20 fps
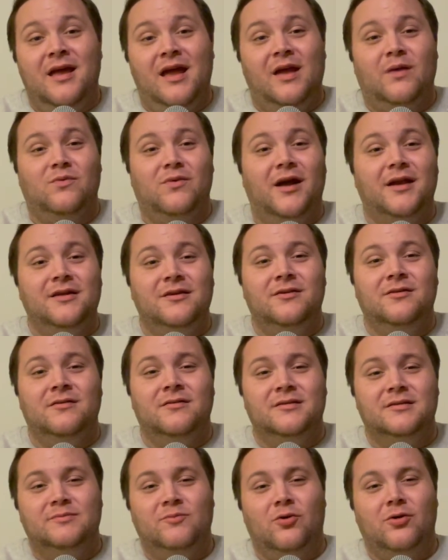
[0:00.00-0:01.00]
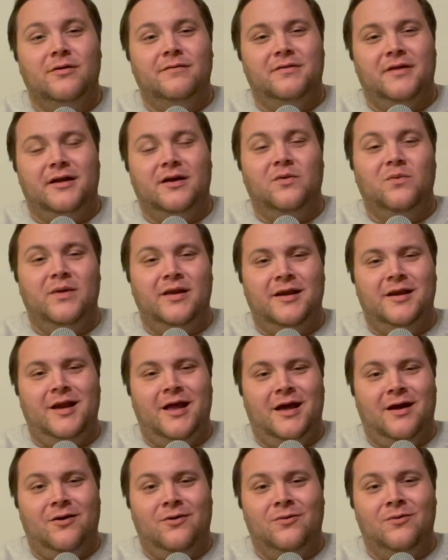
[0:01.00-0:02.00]
and Rodney Hood is more of like a win
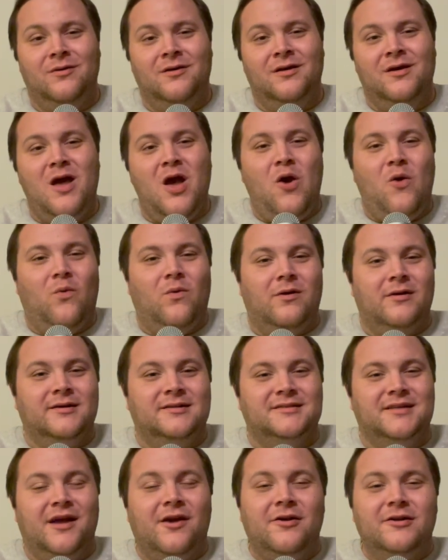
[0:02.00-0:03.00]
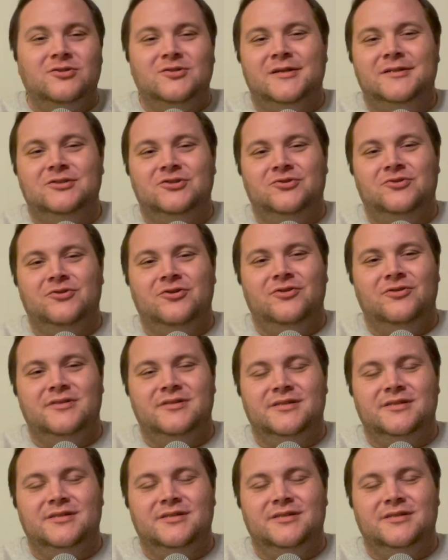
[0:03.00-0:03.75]
now, whereas Gary Trent Jr.